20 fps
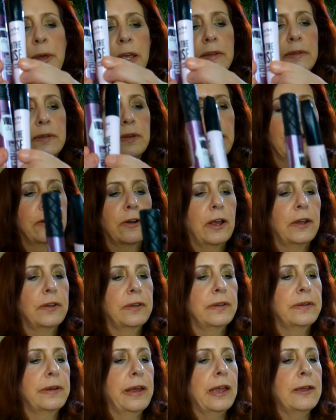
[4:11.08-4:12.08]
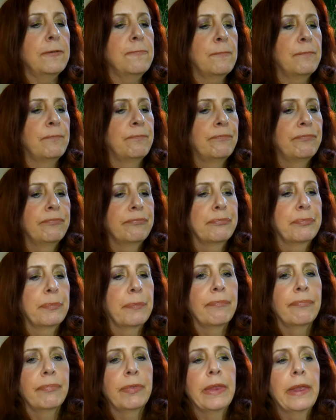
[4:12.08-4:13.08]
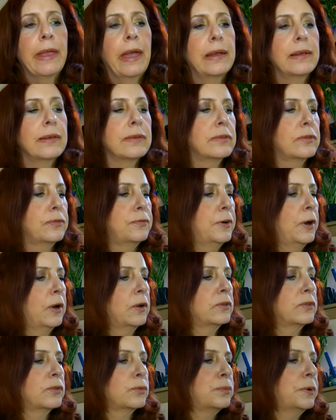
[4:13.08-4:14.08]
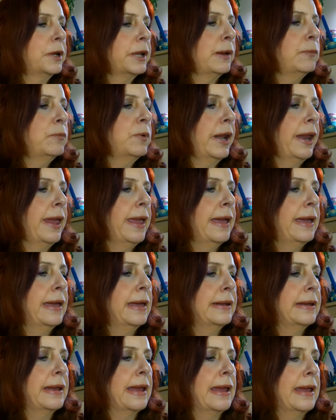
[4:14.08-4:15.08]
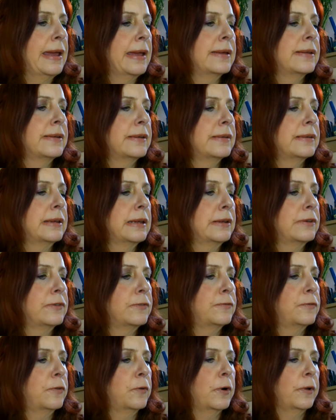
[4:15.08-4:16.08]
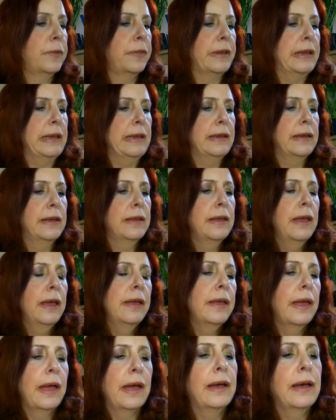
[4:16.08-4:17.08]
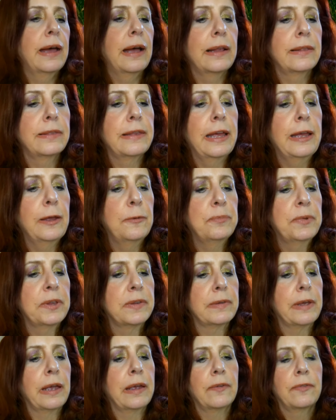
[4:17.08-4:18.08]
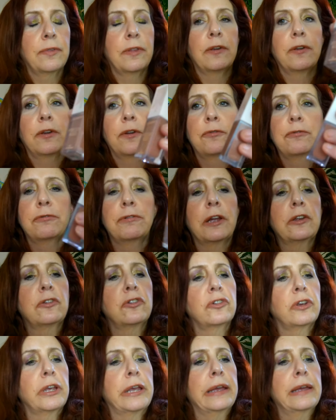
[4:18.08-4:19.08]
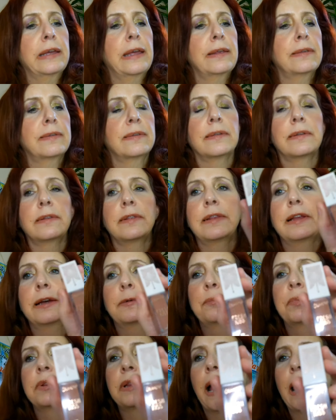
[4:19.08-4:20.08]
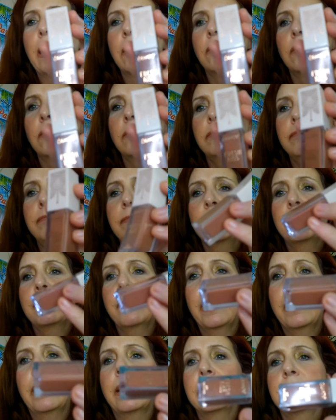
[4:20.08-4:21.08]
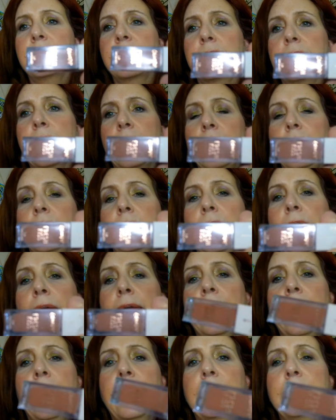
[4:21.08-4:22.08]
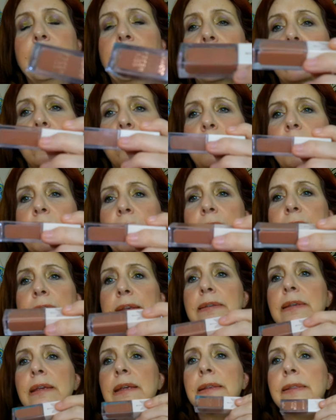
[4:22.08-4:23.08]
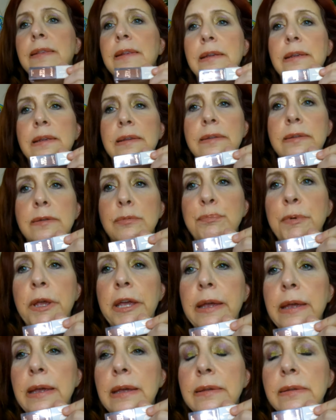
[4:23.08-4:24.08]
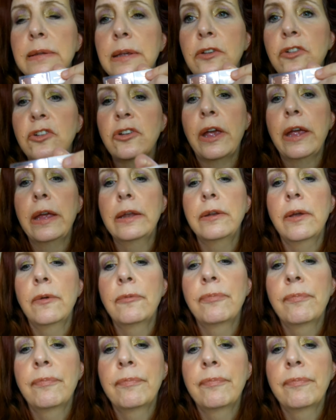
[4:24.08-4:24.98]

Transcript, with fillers: mascara today. As far as what I went ahead and did for the uh, lips, I have the Fresh Kiss Lip Lacquer on today, and this one is in the Speakeasy shade.